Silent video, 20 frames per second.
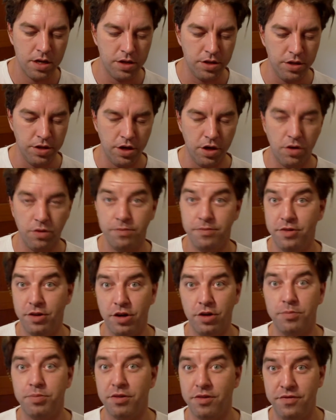You know,
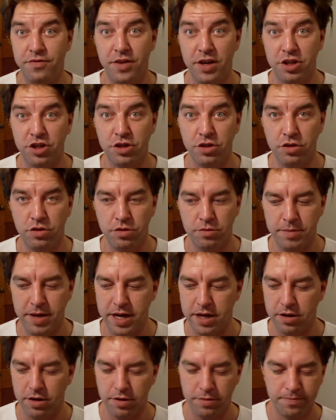their professional
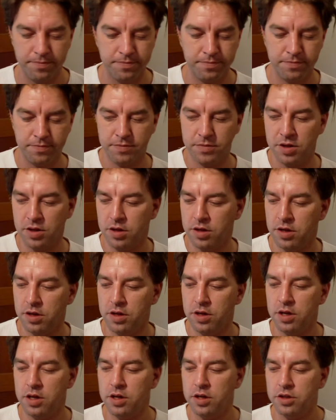manner.
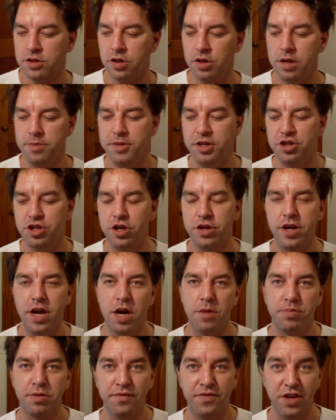So let me show you how
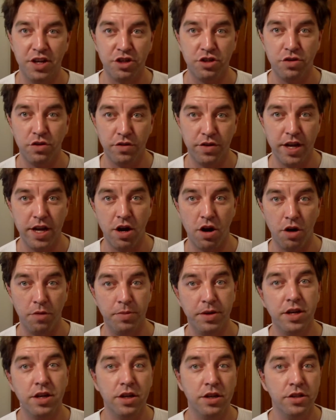professional they are,
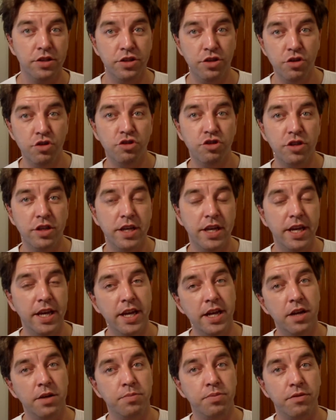because usually
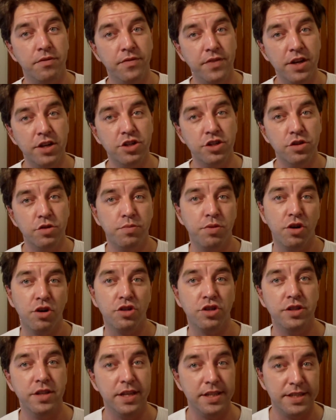in a professional
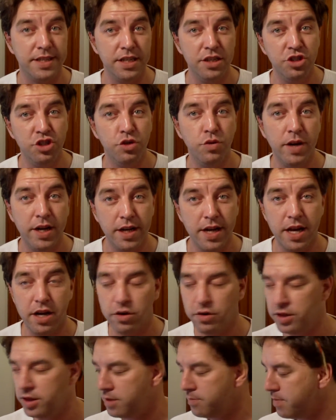person that sends you a
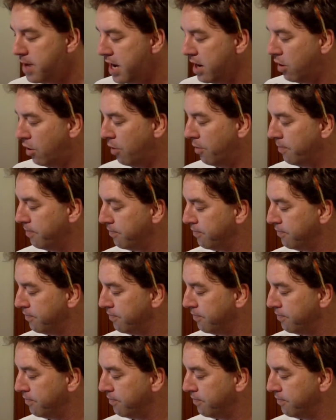letter in the mail,